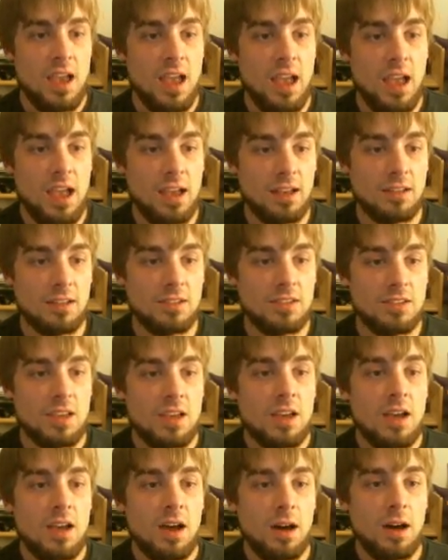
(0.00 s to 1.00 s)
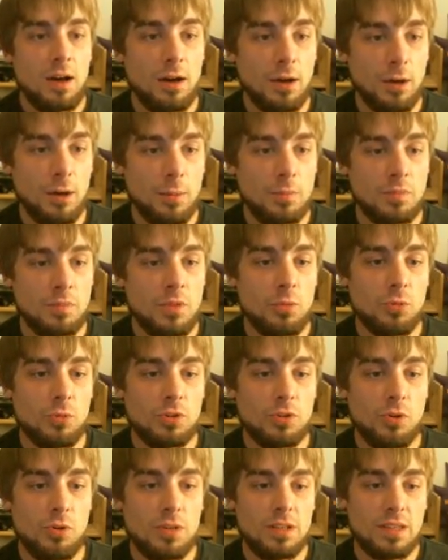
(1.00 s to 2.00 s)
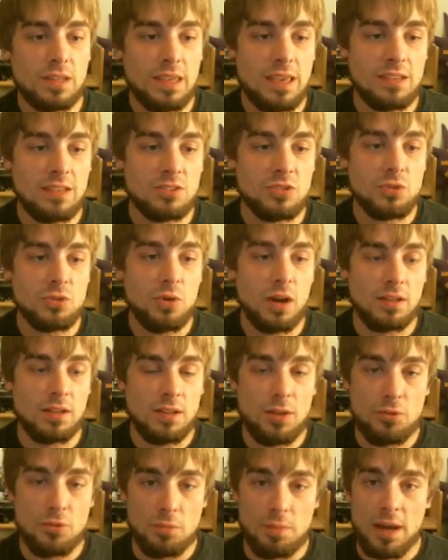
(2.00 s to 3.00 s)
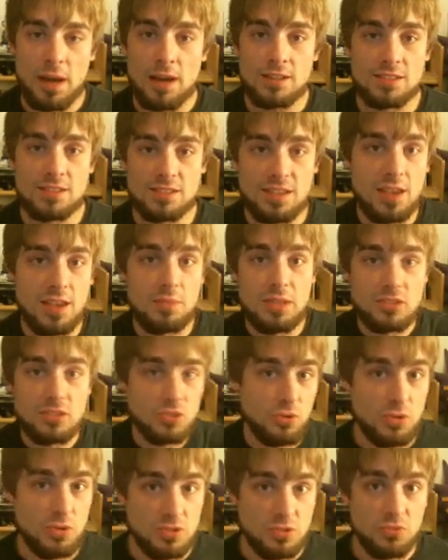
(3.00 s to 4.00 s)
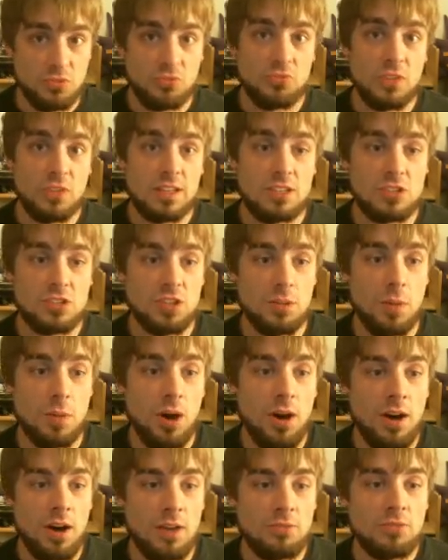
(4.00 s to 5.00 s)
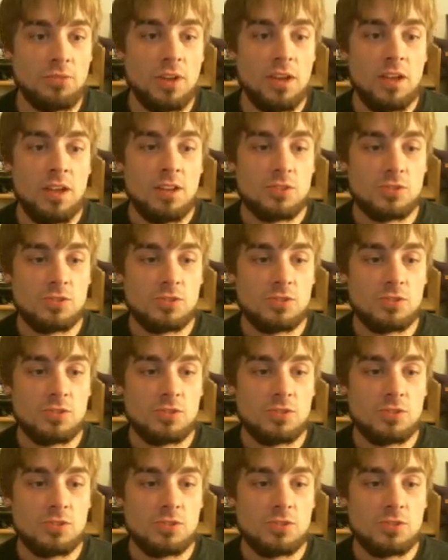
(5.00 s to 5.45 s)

And we're going to get to another Body Slam that's going to finish him off.